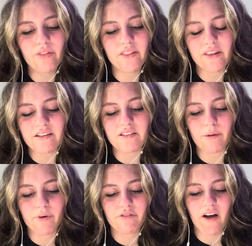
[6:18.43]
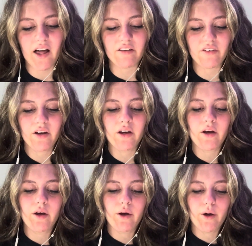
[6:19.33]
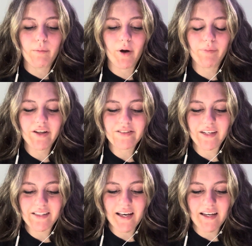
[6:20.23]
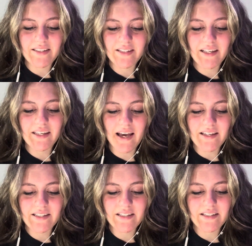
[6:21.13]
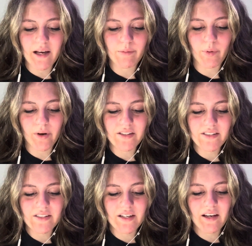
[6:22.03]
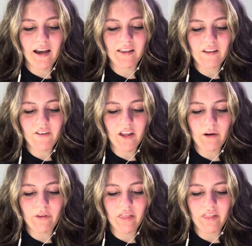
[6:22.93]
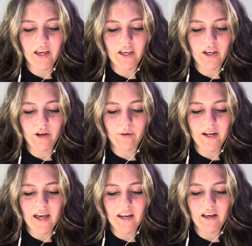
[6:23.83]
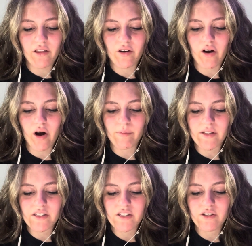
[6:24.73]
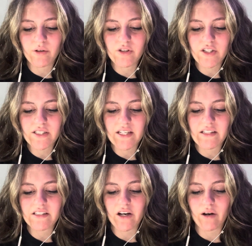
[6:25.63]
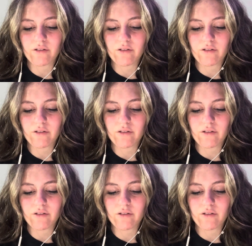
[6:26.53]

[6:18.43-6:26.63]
Test number 5, publicity test. Yes is 10 points. End the video with a thank you and any other comments. Don't just stop